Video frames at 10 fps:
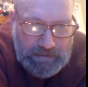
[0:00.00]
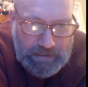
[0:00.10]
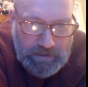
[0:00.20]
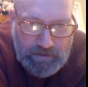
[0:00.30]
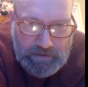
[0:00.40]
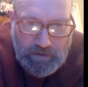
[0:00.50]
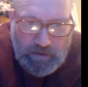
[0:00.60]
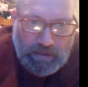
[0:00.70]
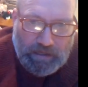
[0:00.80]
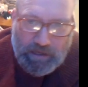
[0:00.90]
leaders
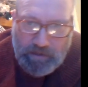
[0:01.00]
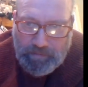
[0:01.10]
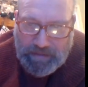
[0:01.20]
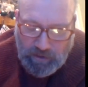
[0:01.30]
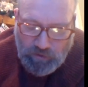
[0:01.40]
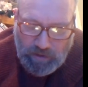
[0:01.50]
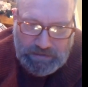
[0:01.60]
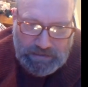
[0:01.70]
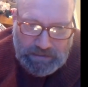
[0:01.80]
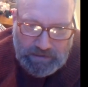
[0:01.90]
and many
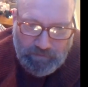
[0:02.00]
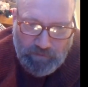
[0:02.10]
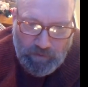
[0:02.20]
atrocities after the